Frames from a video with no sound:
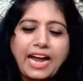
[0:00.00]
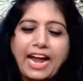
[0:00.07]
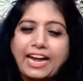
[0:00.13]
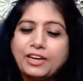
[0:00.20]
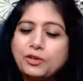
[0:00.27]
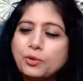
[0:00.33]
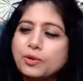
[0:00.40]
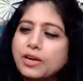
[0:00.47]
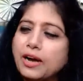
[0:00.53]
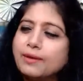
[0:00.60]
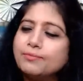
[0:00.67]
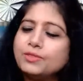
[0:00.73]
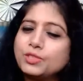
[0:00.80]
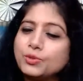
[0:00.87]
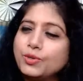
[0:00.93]
and to
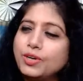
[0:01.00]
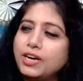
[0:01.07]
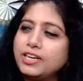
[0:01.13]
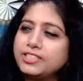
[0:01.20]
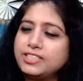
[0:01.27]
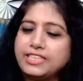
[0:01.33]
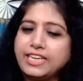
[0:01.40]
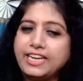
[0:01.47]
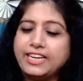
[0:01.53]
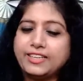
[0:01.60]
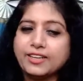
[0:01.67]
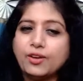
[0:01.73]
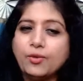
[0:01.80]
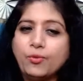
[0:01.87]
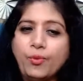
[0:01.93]
come to a
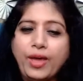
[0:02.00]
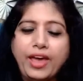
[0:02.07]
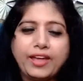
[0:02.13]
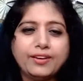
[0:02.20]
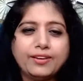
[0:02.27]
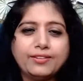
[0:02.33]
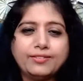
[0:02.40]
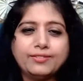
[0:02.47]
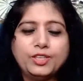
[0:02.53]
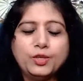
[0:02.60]
state where